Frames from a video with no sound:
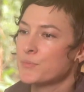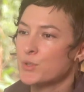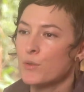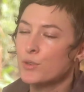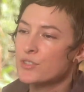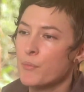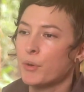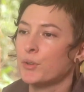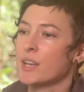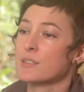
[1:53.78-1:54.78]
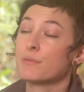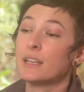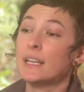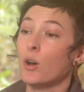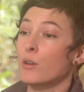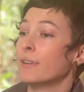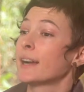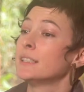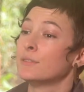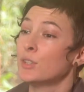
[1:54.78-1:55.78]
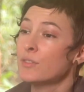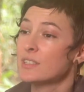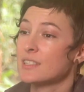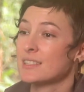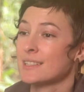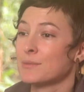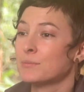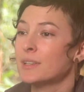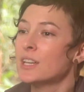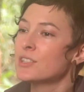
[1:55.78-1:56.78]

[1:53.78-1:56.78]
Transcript: So if you're someone who has a really overactive nervous system,